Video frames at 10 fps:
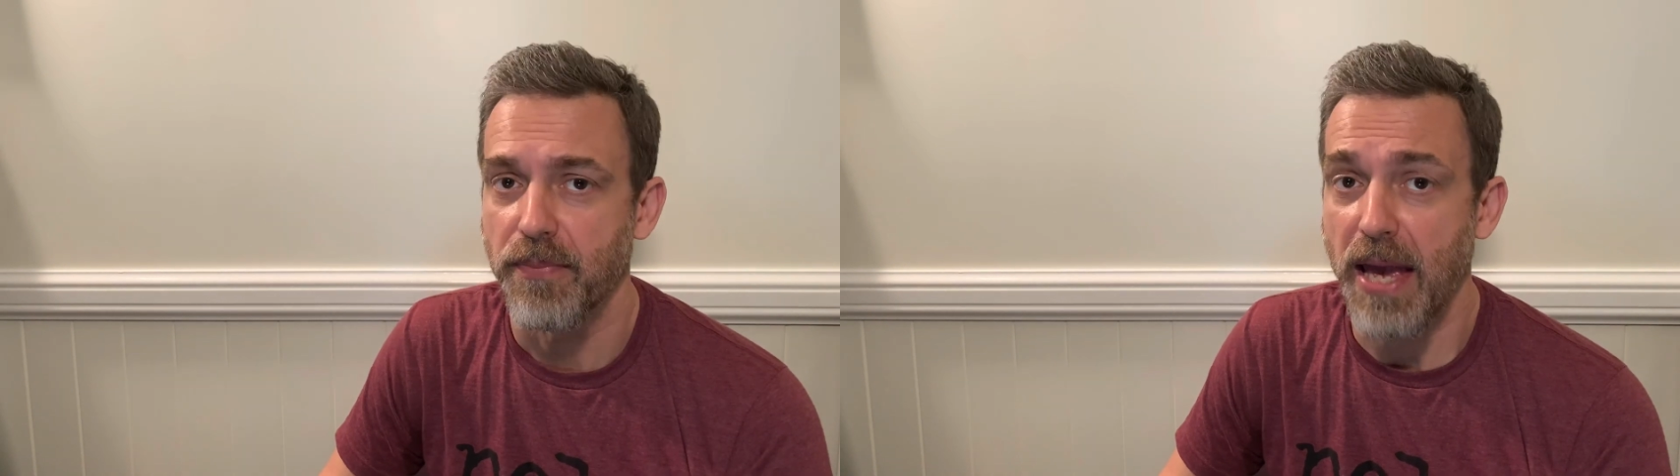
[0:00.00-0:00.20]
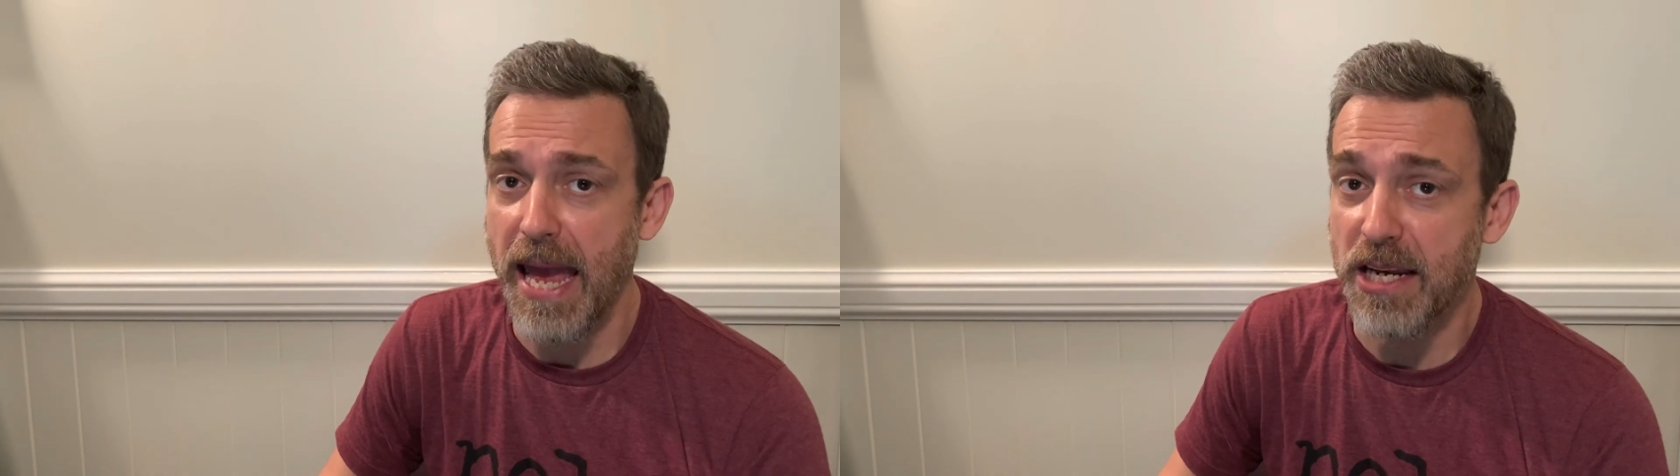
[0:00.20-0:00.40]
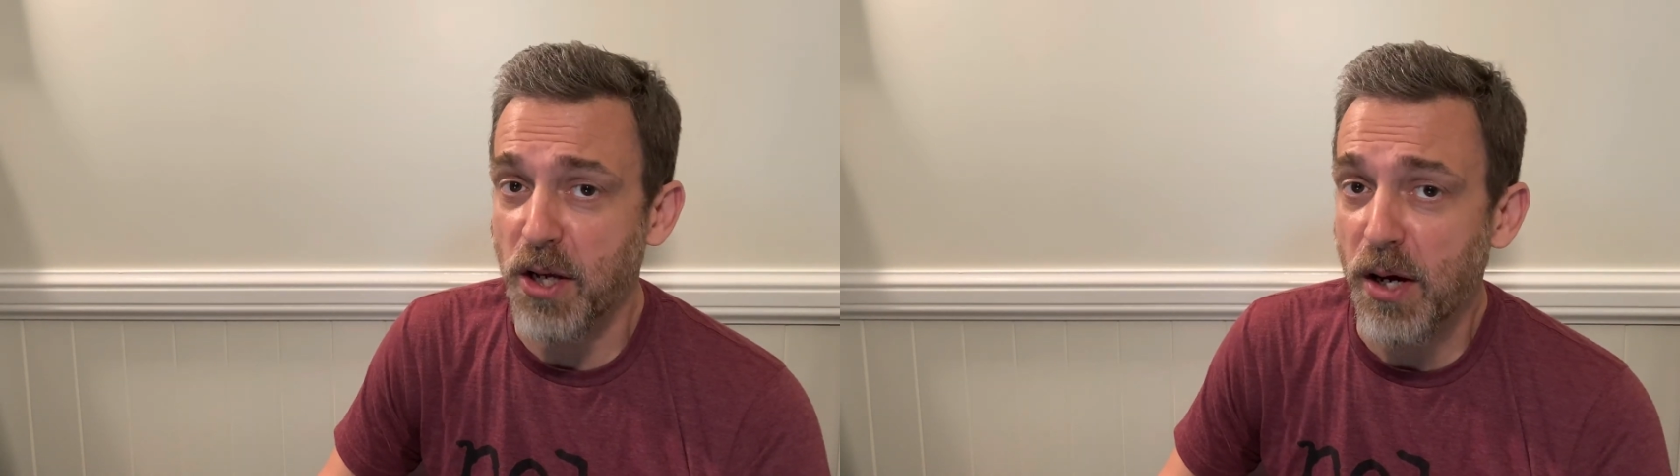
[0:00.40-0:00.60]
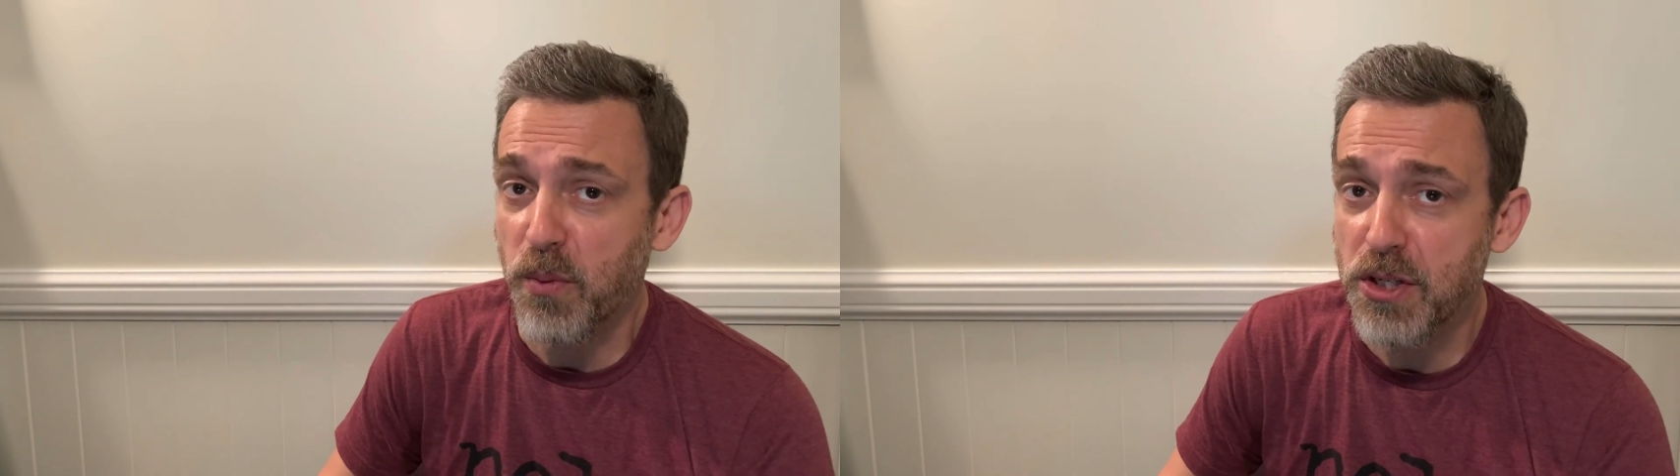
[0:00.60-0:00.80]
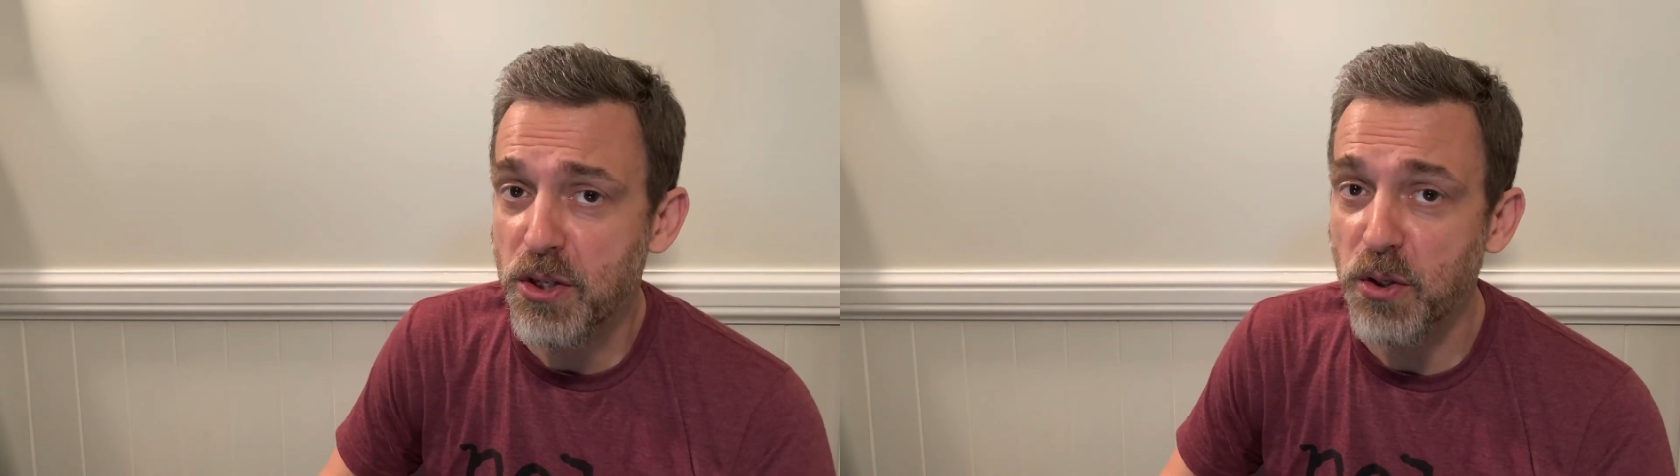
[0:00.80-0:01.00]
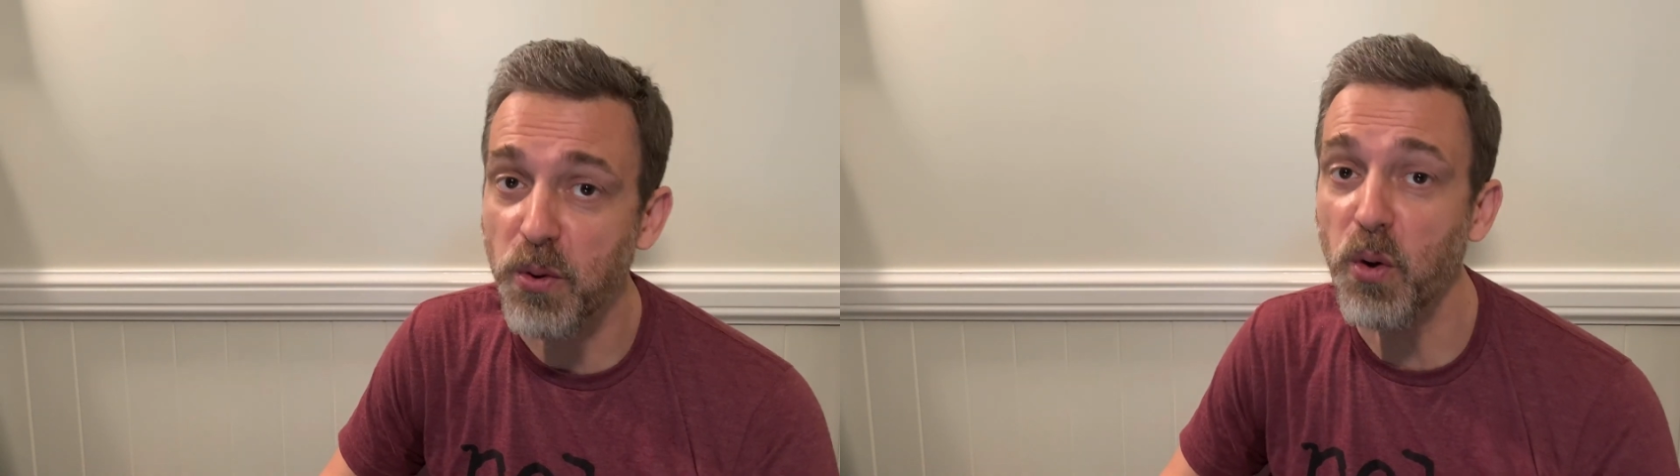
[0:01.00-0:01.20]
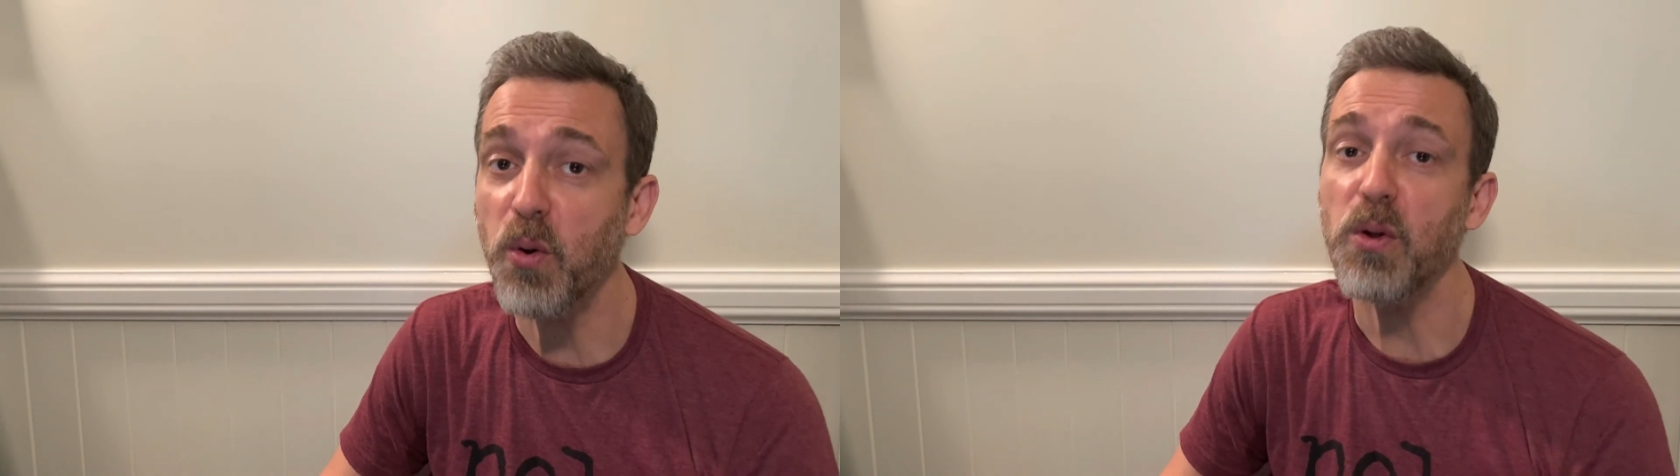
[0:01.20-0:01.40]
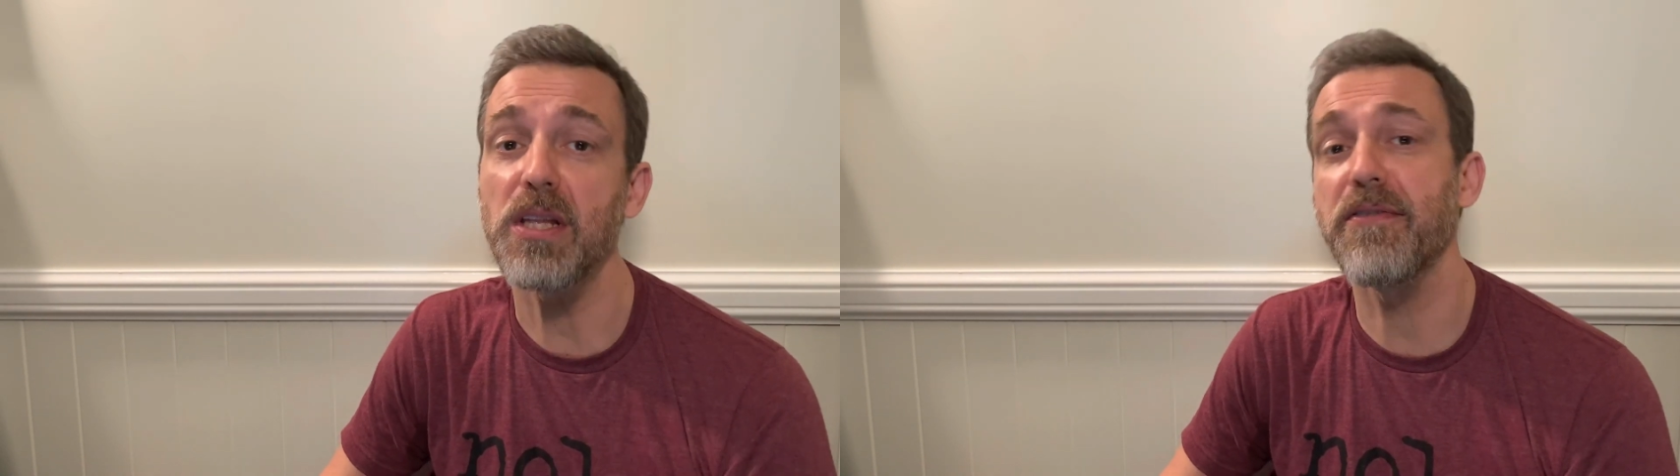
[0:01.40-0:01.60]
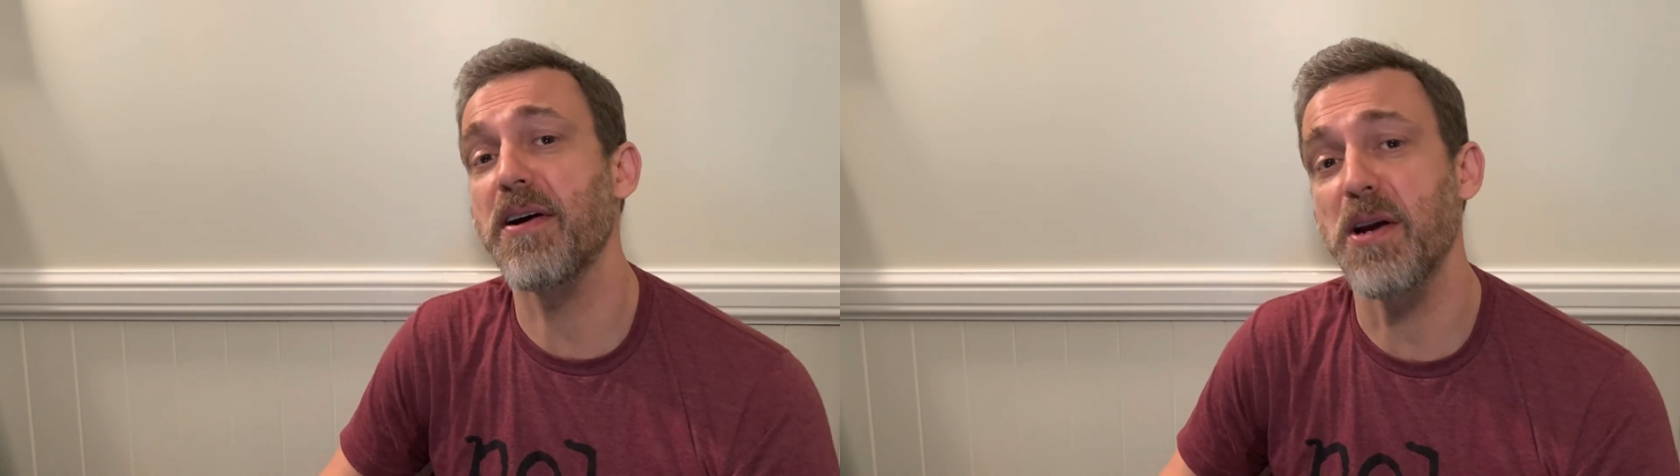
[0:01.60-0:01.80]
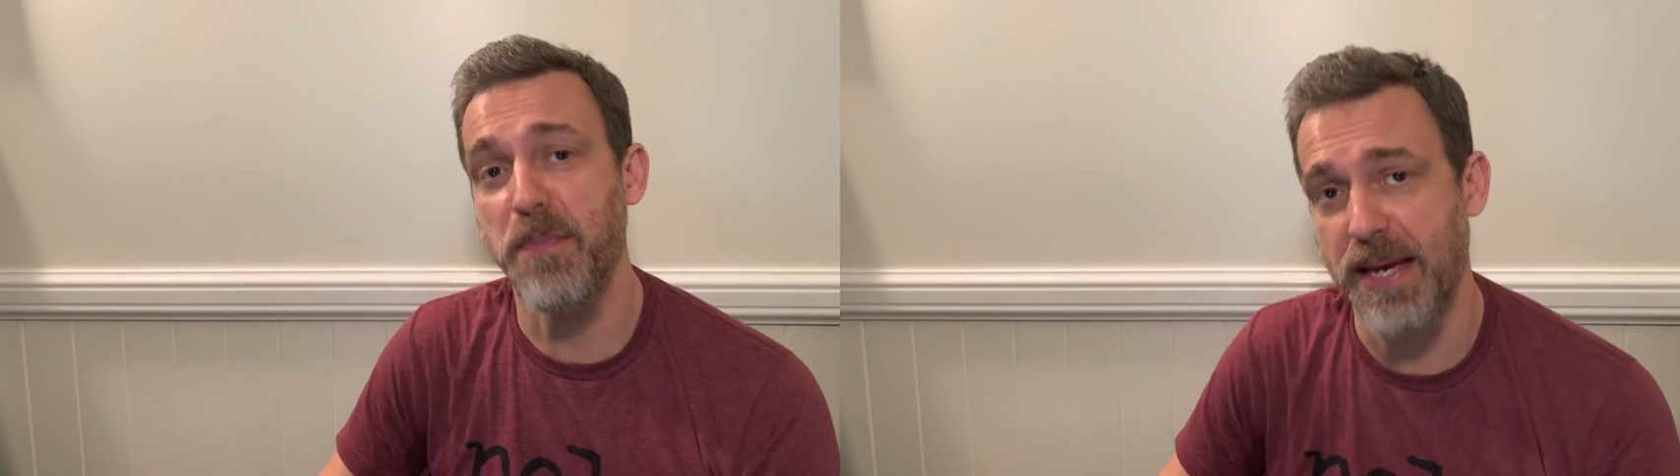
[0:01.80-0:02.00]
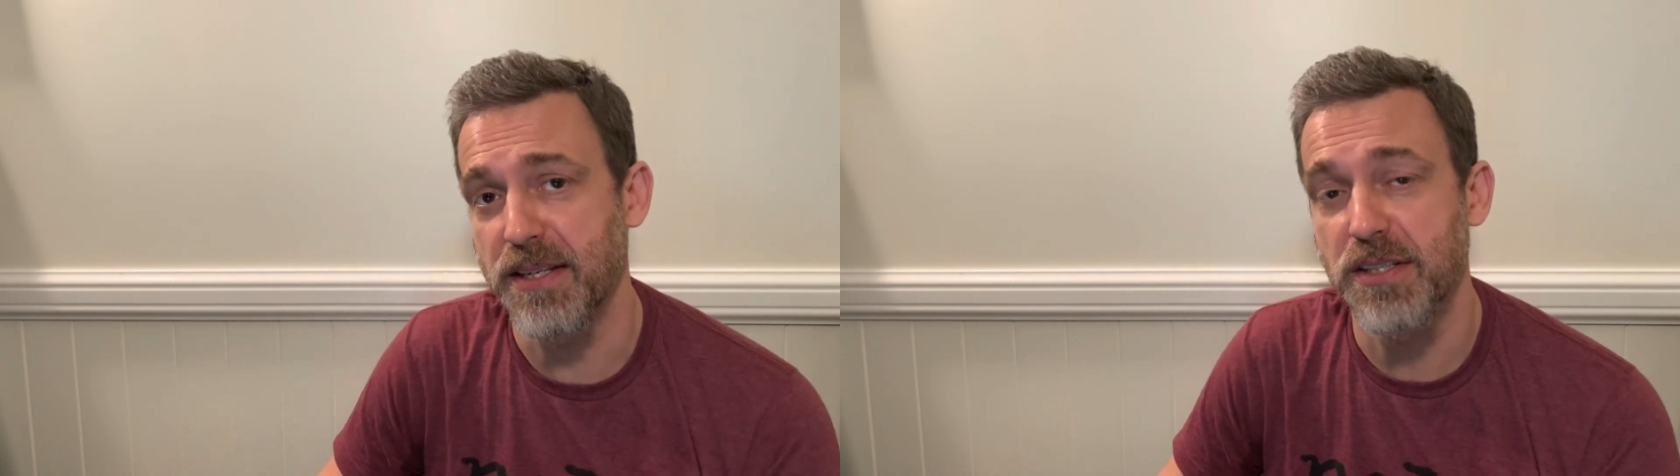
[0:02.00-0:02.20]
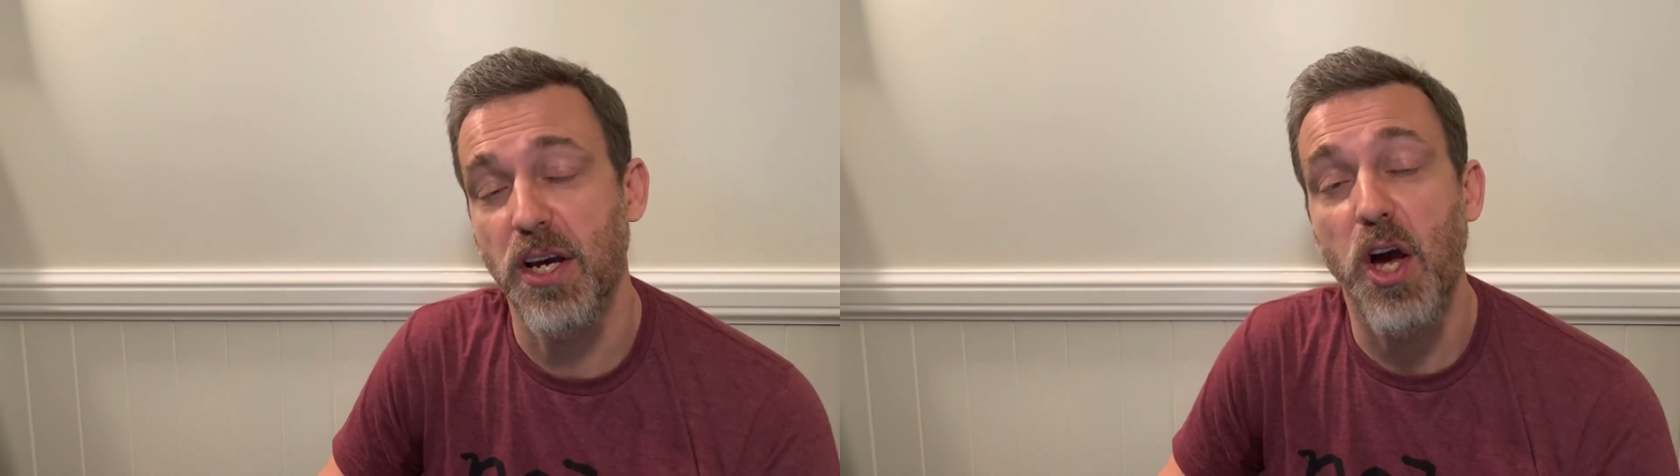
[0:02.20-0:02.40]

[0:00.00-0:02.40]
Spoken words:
And I wish you all the very best